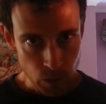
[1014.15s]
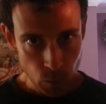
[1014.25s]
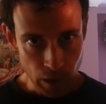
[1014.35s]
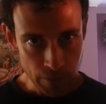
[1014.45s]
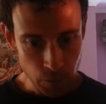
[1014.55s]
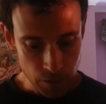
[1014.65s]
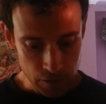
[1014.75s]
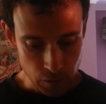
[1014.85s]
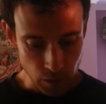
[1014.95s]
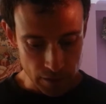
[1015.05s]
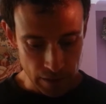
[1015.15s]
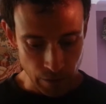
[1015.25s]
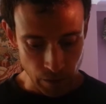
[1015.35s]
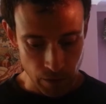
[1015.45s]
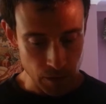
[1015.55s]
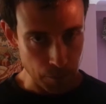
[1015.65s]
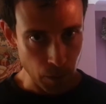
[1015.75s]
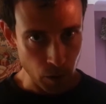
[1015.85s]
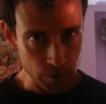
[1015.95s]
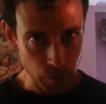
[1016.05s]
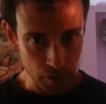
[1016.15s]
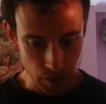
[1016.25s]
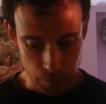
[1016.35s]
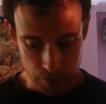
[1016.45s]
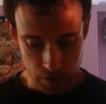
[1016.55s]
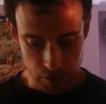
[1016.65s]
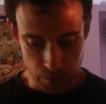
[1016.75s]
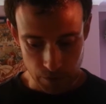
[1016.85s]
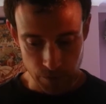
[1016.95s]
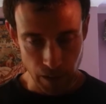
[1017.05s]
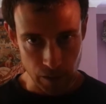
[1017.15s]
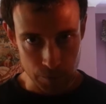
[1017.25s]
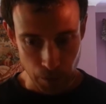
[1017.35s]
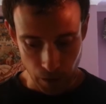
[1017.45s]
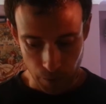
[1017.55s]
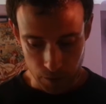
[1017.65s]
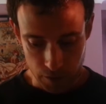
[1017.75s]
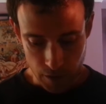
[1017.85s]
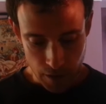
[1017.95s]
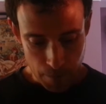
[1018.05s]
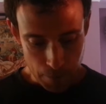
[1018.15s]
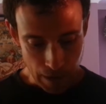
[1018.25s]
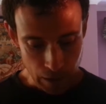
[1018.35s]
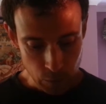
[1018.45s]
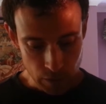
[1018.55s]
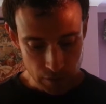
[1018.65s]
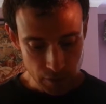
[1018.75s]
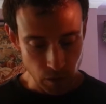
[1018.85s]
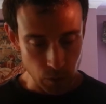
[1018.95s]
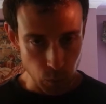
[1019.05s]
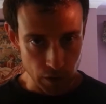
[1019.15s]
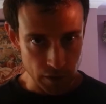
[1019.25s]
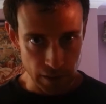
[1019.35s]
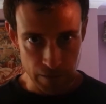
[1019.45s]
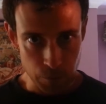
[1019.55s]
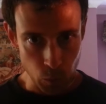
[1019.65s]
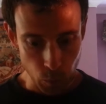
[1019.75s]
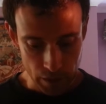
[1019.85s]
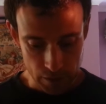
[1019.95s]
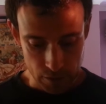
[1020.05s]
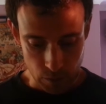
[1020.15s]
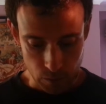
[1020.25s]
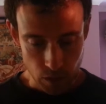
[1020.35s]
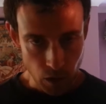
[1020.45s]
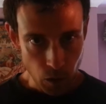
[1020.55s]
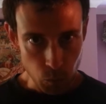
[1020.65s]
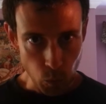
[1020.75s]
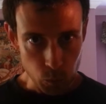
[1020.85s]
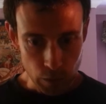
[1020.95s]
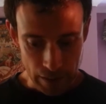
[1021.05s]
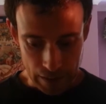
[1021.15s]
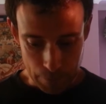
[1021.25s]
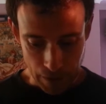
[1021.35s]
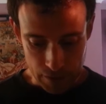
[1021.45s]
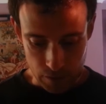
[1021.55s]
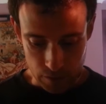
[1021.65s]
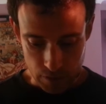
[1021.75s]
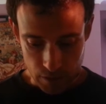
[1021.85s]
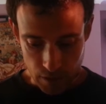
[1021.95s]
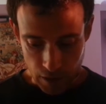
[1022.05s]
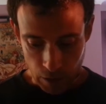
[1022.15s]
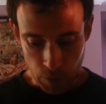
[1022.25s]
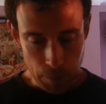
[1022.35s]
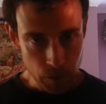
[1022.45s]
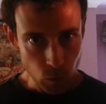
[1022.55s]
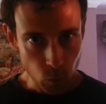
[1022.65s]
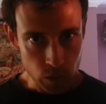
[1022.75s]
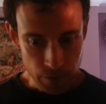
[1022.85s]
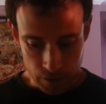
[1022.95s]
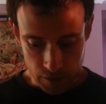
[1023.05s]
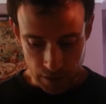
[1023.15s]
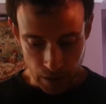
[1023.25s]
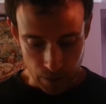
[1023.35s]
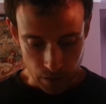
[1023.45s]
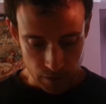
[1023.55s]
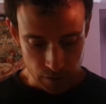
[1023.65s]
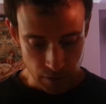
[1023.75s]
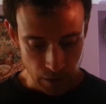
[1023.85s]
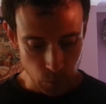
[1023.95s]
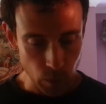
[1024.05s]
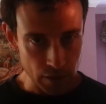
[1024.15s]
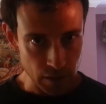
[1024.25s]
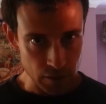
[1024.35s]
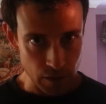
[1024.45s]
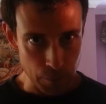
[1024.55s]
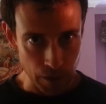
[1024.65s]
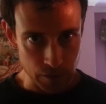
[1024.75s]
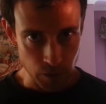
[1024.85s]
We have all these criteria that have passed by some systems and failed by others, but how do we decide which to give more weight to? What really matters? Can we put all of this together to say which is the best